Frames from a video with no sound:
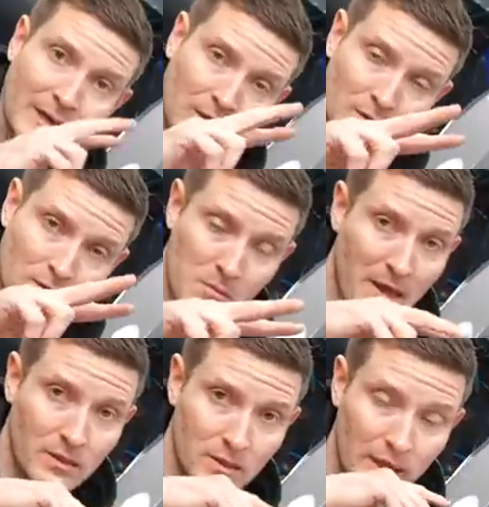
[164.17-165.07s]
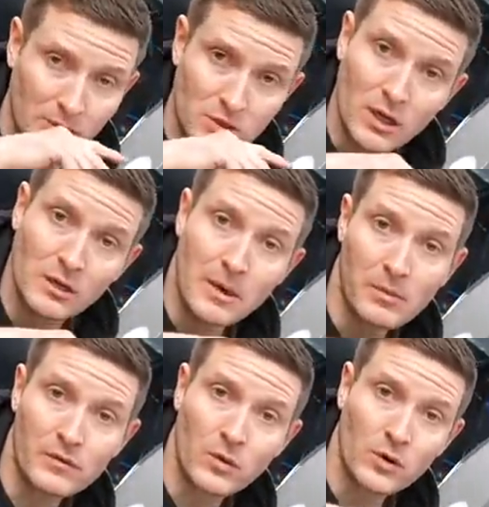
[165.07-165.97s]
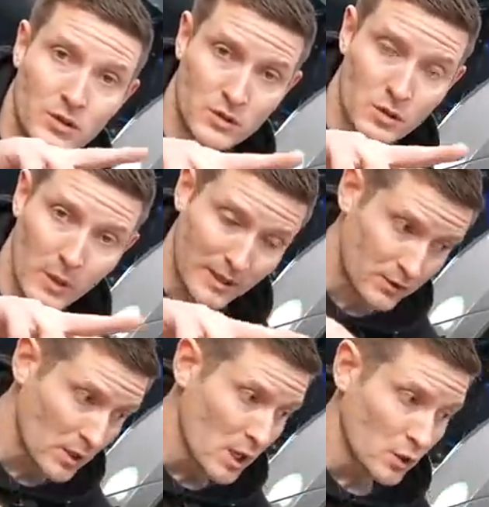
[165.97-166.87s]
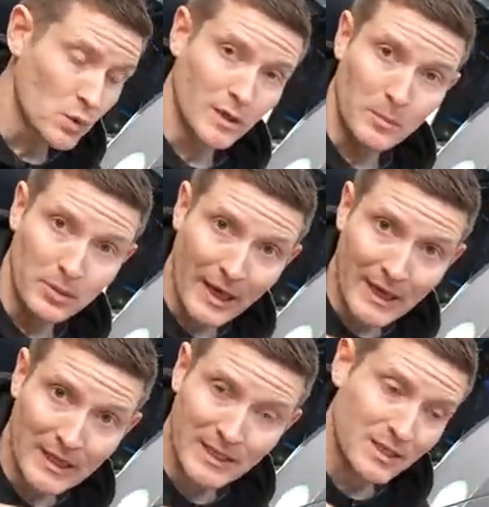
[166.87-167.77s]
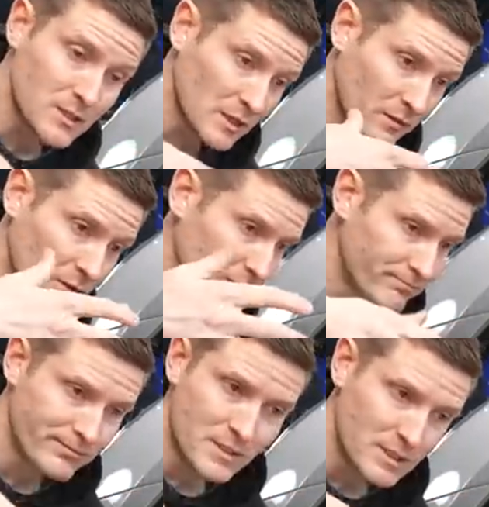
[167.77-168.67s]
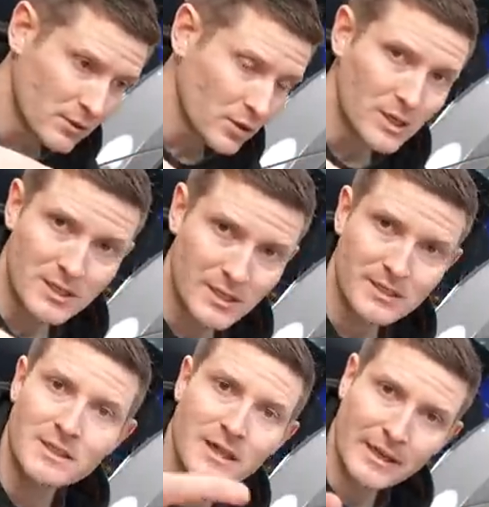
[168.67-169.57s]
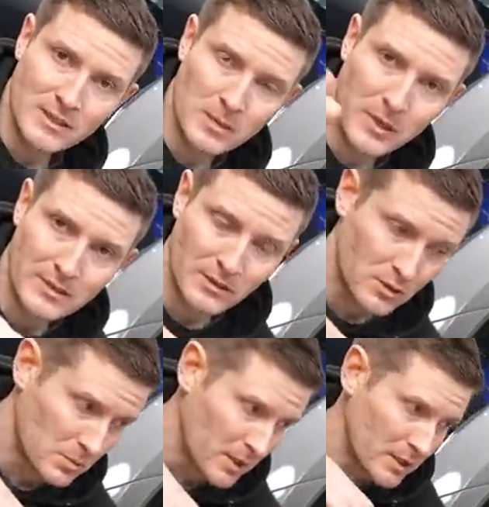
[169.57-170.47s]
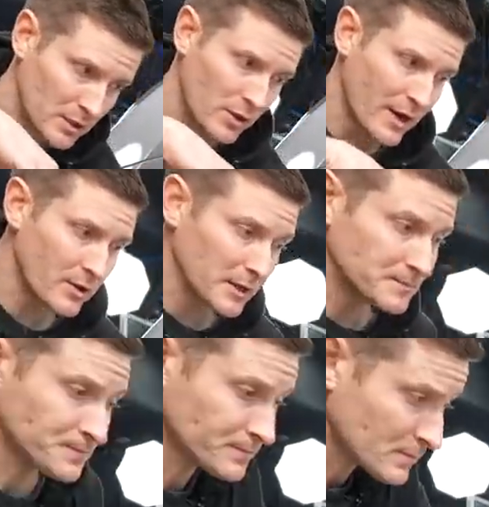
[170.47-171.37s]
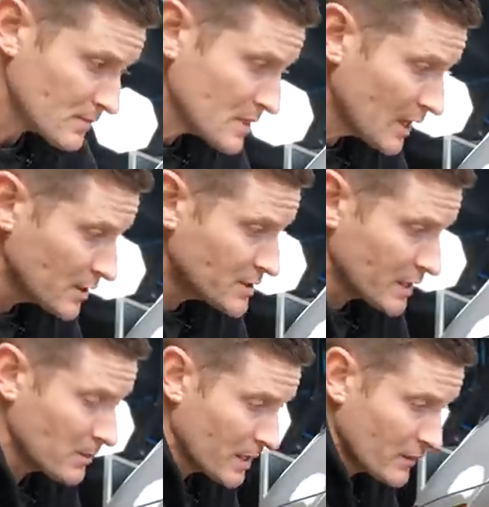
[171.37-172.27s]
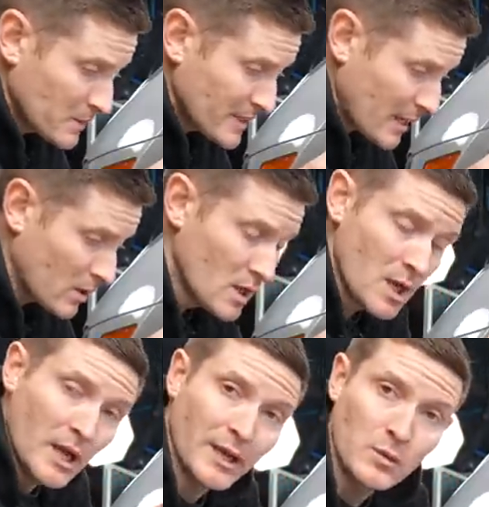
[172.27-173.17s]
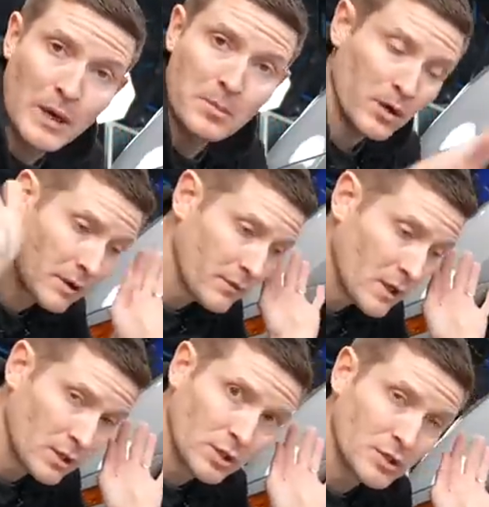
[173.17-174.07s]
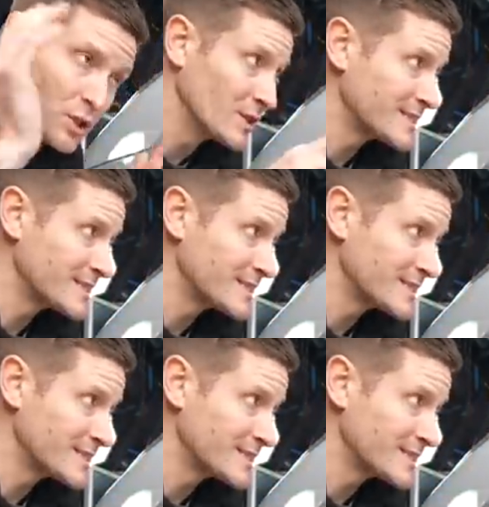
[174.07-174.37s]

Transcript: Now, the method that I was talking about before is two ways. You can apply it, let it sit for thirty to sixty seconds, depends on the humidity in your area, and you take a microfiber towel and you wipe it off, looks good.